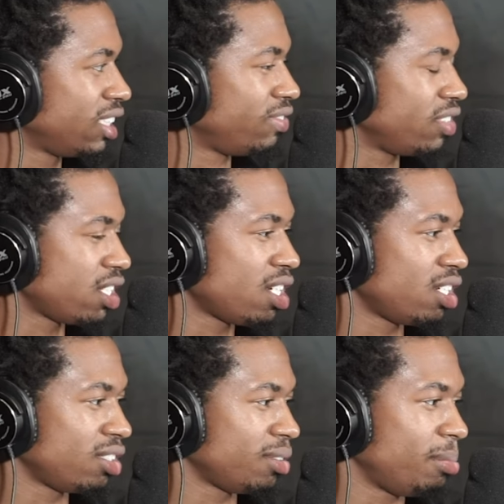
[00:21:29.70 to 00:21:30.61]
For
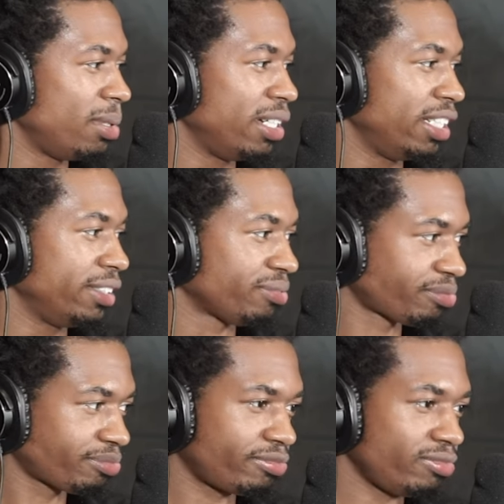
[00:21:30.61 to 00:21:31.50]
sure, but
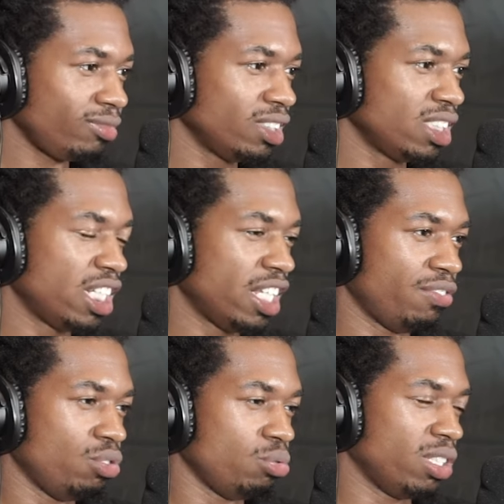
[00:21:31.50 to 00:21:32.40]
if
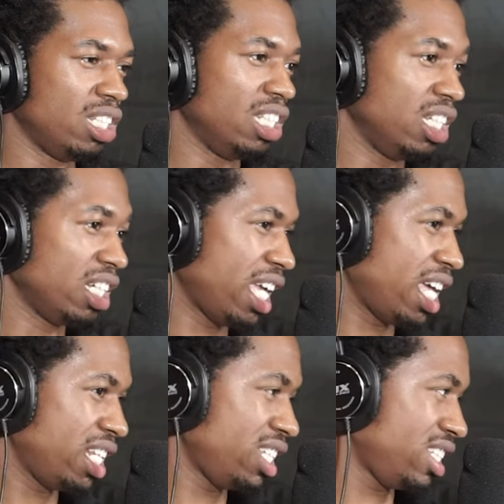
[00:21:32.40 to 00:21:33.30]
you really look
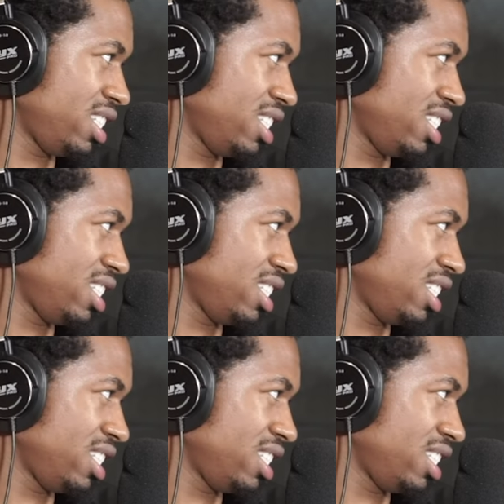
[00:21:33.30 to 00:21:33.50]
at it,